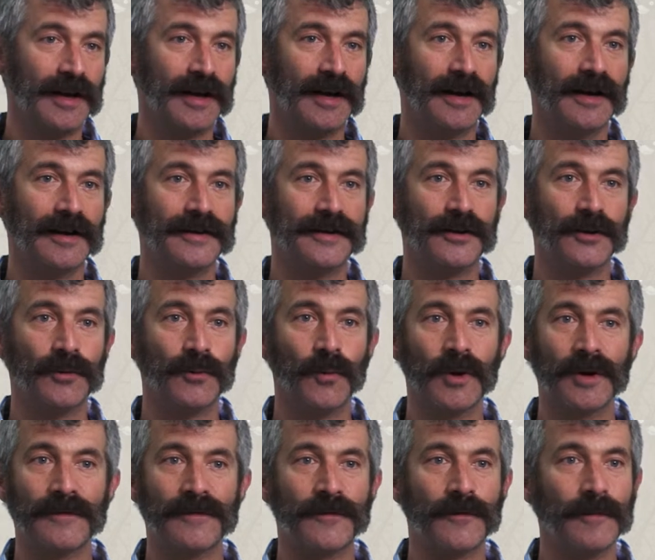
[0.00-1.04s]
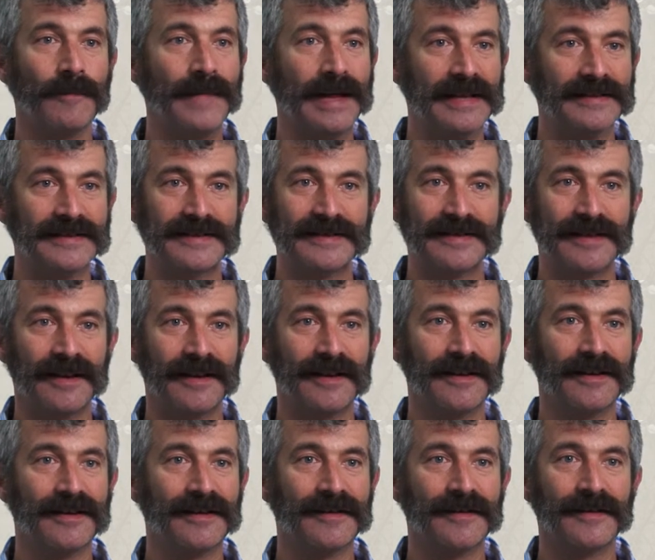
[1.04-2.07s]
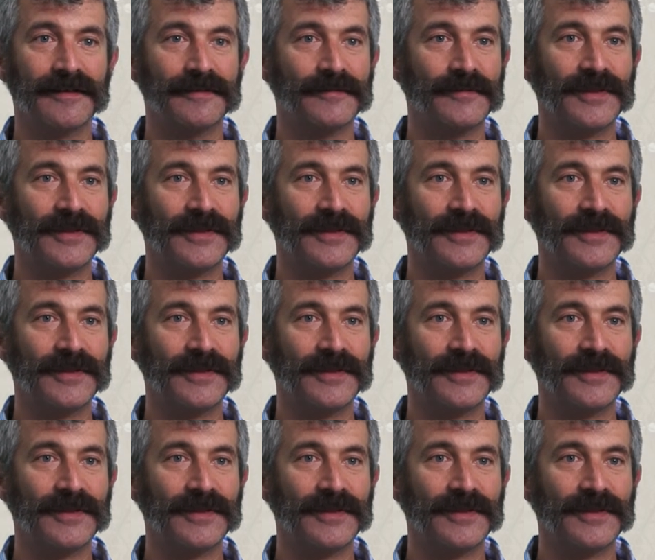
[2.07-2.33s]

uh, you know, what ferments uh,